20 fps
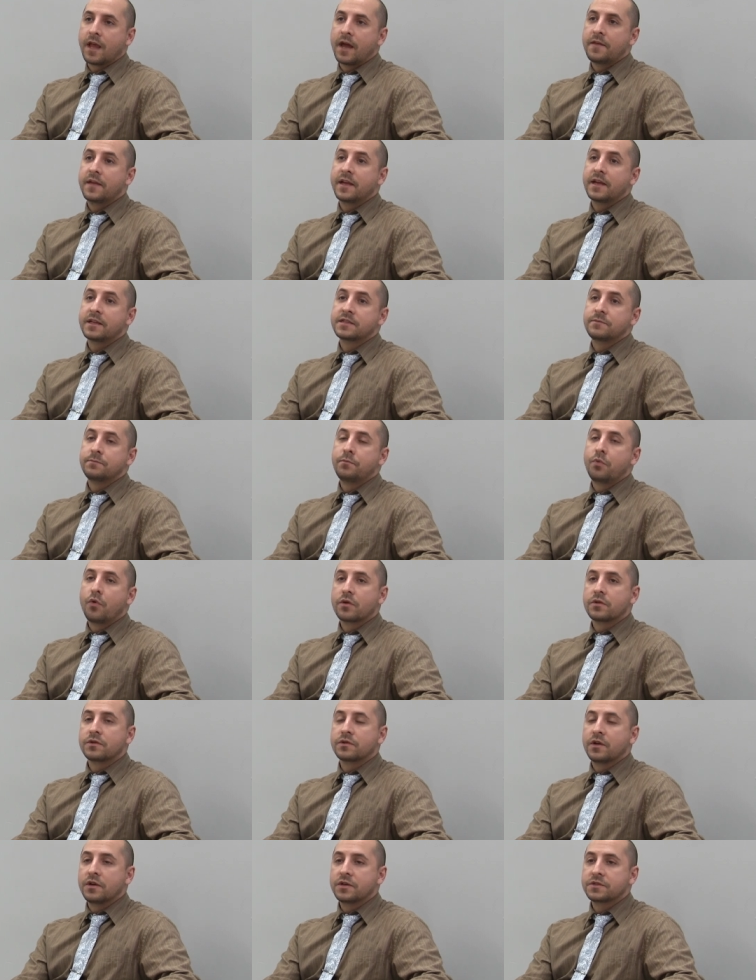I think it's
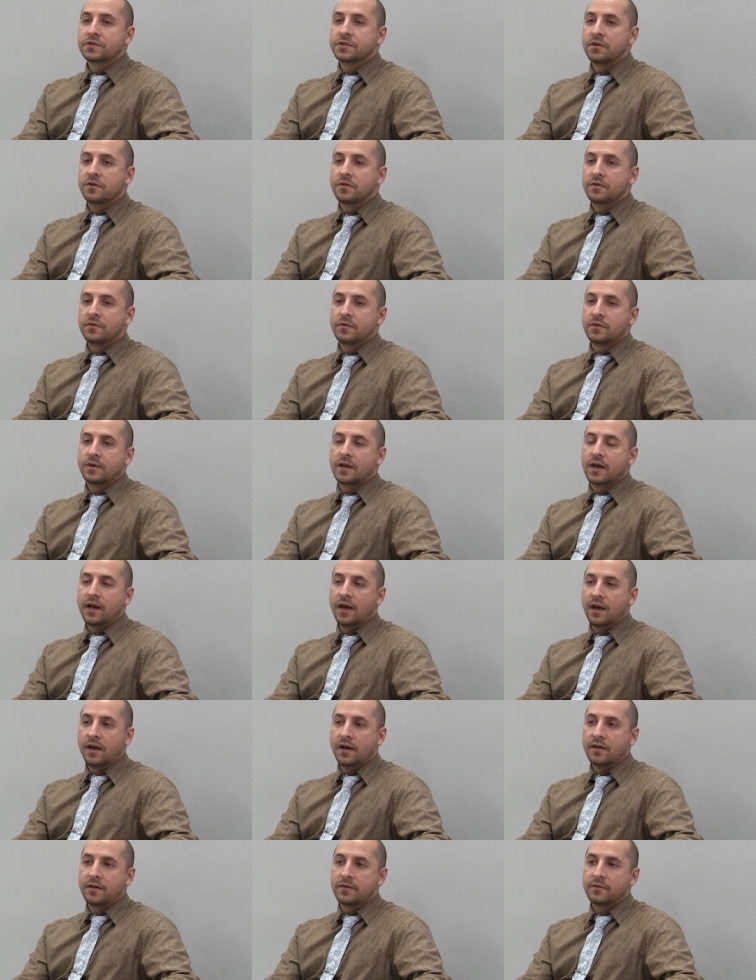important also
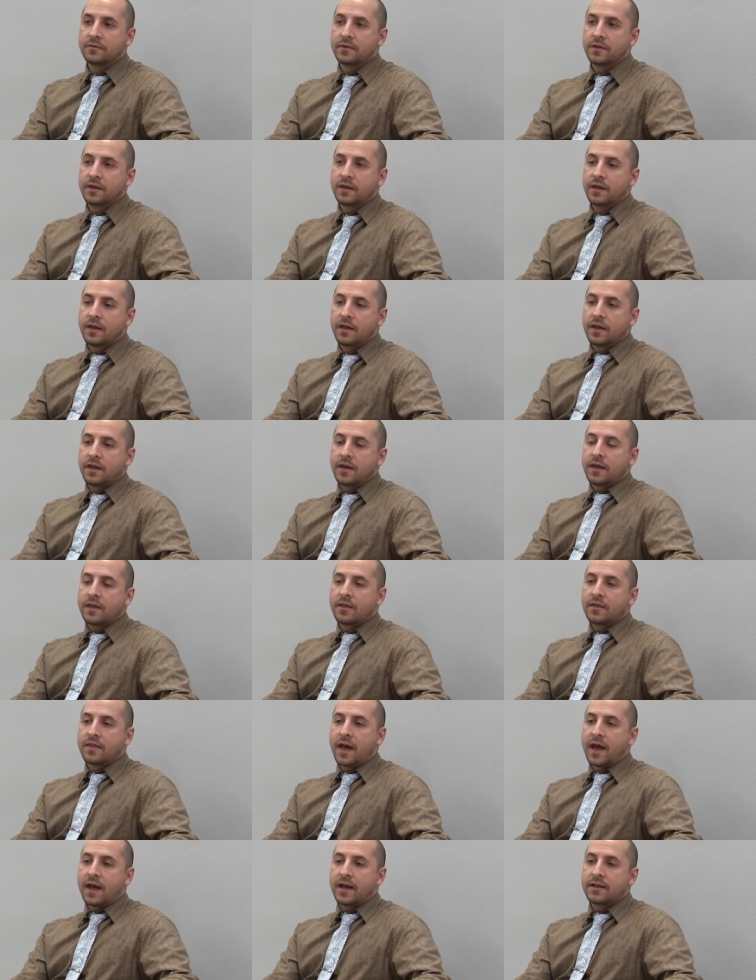uh,
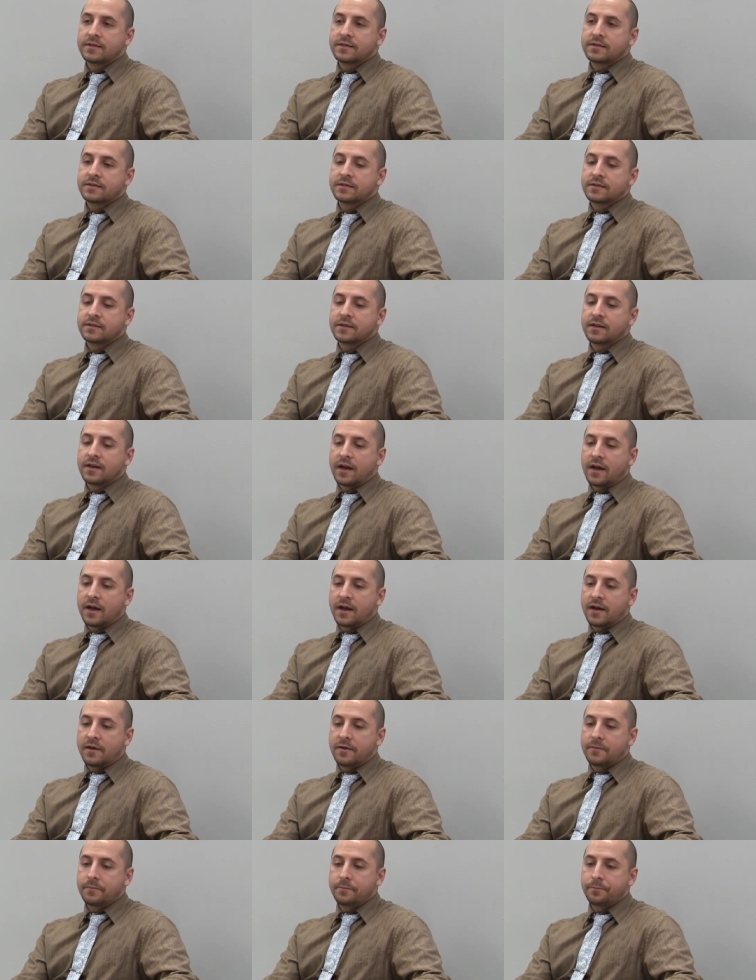that
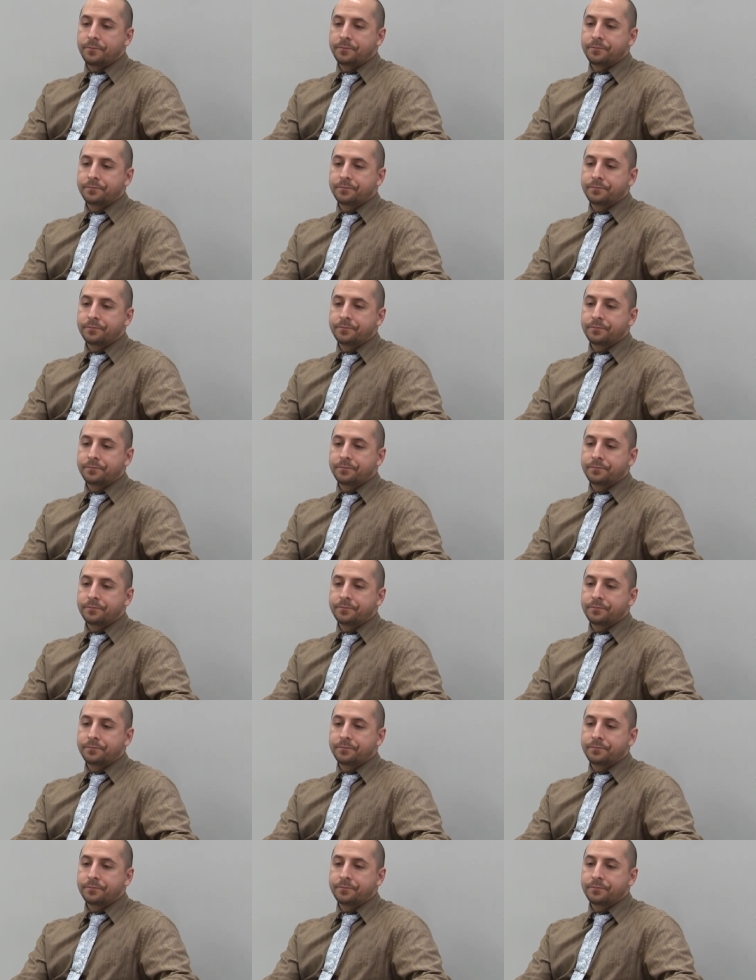uh,